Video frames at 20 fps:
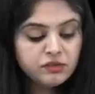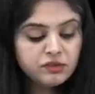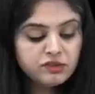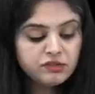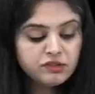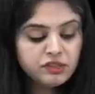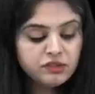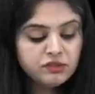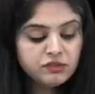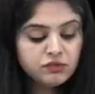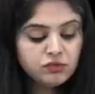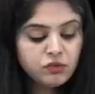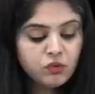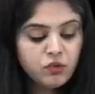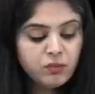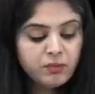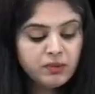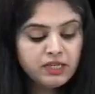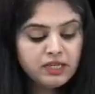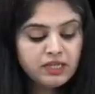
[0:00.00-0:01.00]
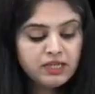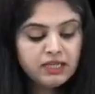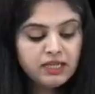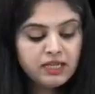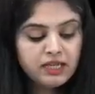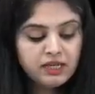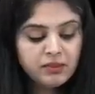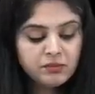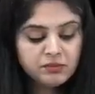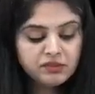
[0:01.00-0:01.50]
You're seeing so many
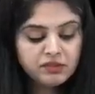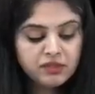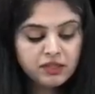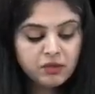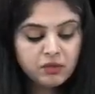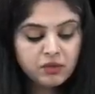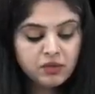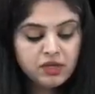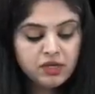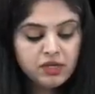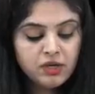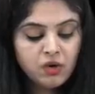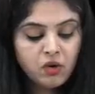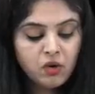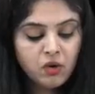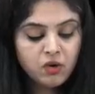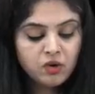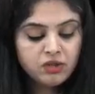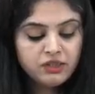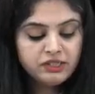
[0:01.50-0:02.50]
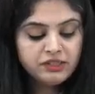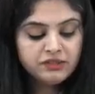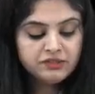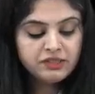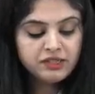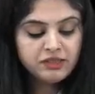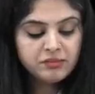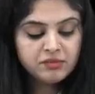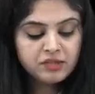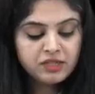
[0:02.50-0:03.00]
names now. All
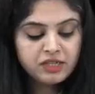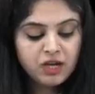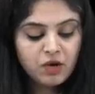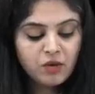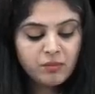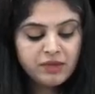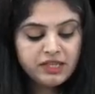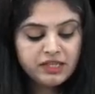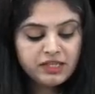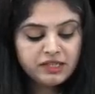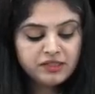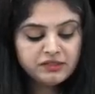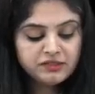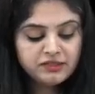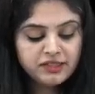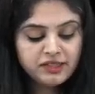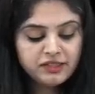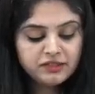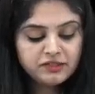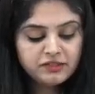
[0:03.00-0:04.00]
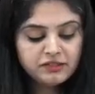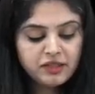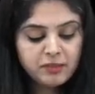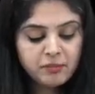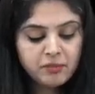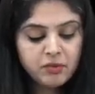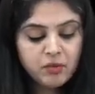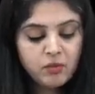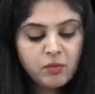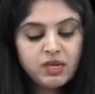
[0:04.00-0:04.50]
these names are now making sense.
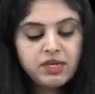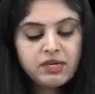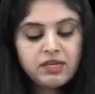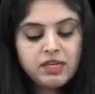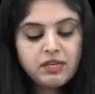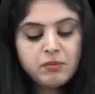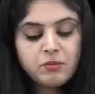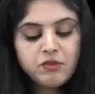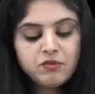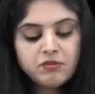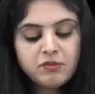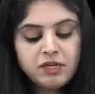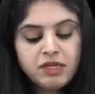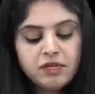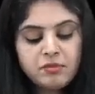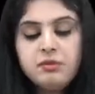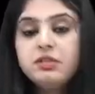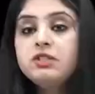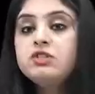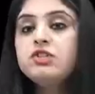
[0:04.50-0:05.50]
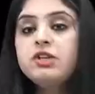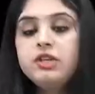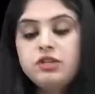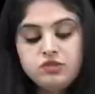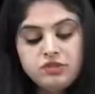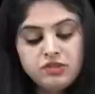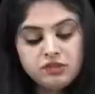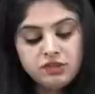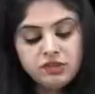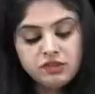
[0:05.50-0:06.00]
Number one name of minimal
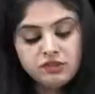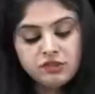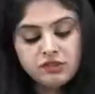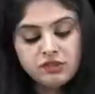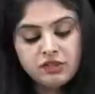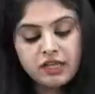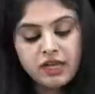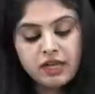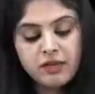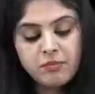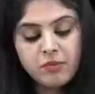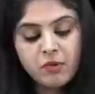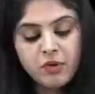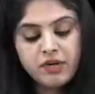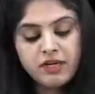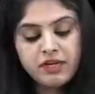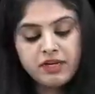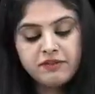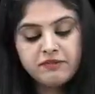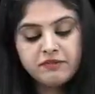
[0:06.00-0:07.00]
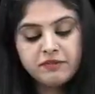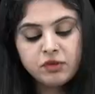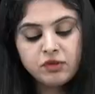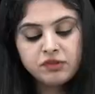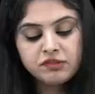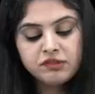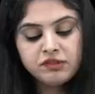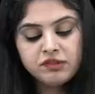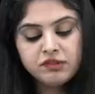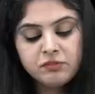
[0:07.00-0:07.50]
change disease is lipoid
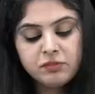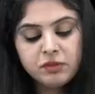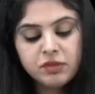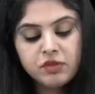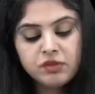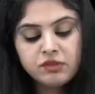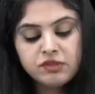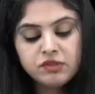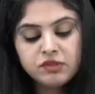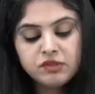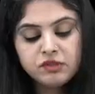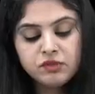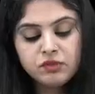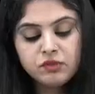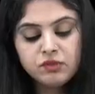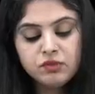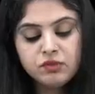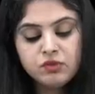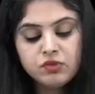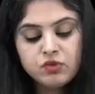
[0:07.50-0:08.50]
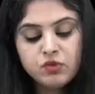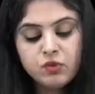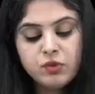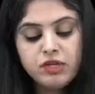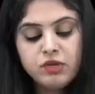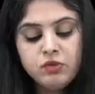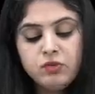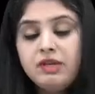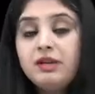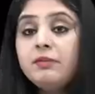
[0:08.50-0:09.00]
nephrosis, because it is
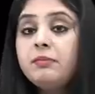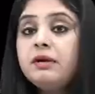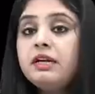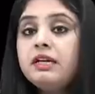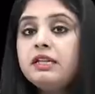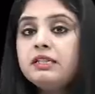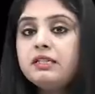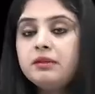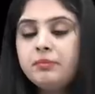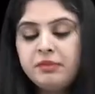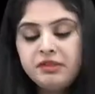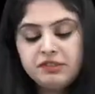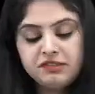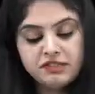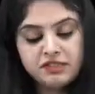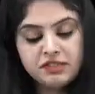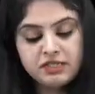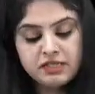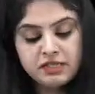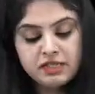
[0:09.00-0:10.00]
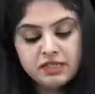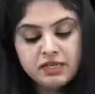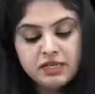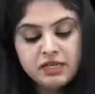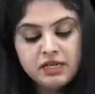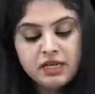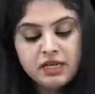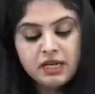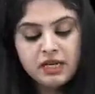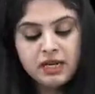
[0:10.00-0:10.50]
showing you lipid in the PCT.
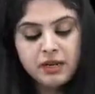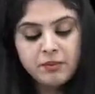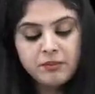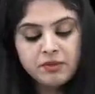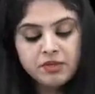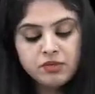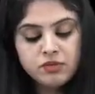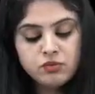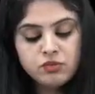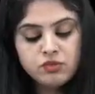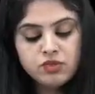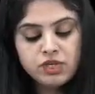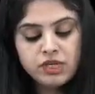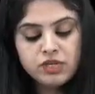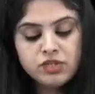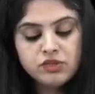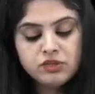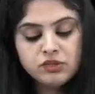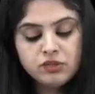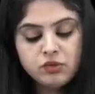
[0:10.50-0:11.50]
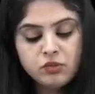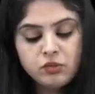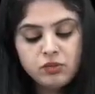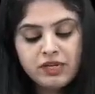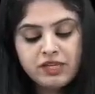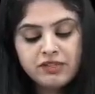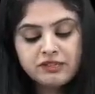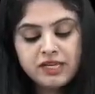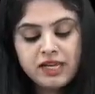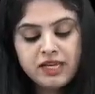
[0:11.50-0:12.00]
Number two change is
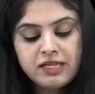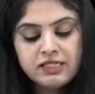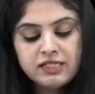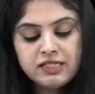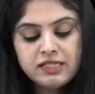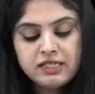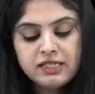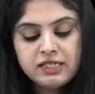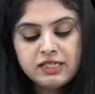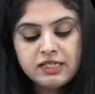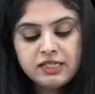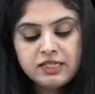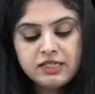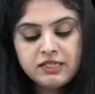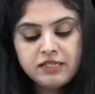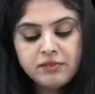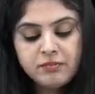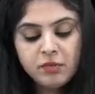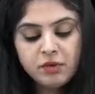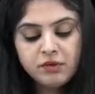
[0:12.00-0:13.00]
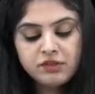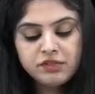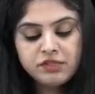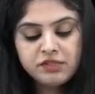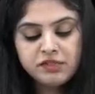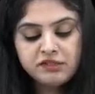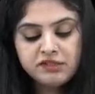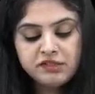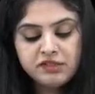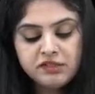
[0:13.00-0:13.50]
known as NDD, nil
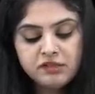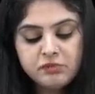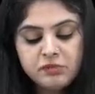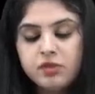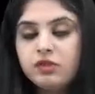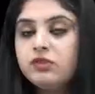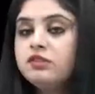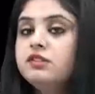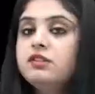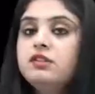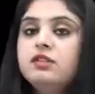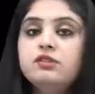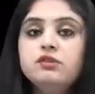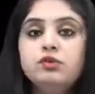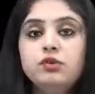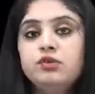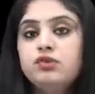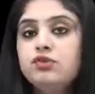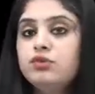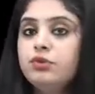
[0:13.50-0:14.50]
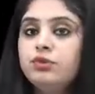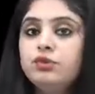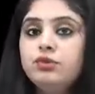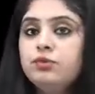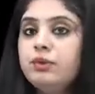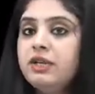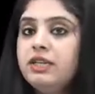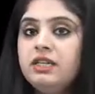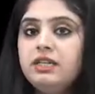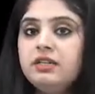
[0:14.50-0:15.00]
deposit disease, because it does not show
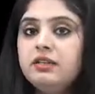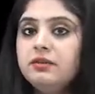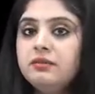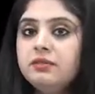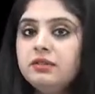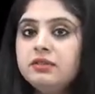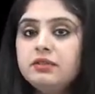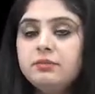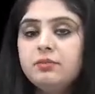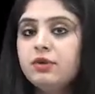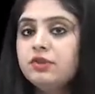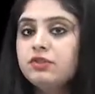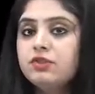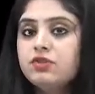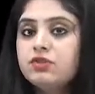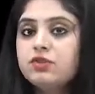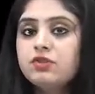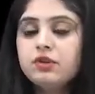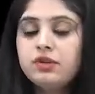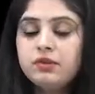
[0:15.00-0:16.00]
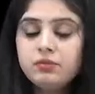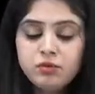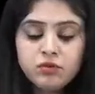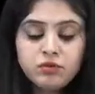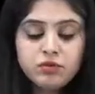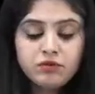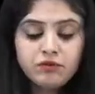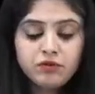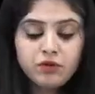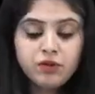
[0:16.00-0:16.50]
you any deposition on
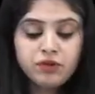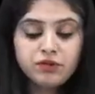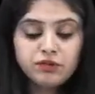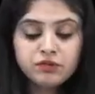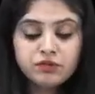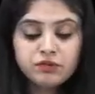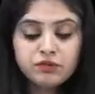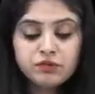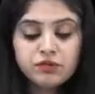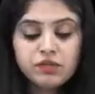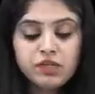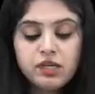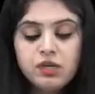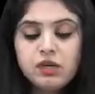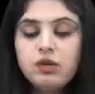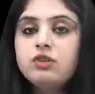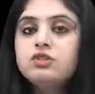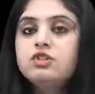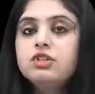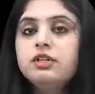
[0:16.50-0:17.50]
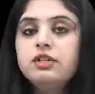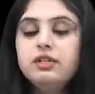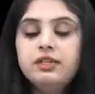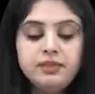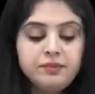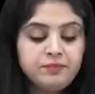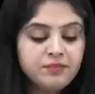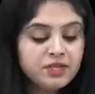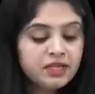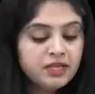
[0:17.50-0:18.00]
immunofluorescence. So think
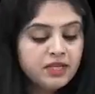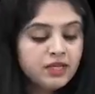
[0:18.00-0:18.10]
logically.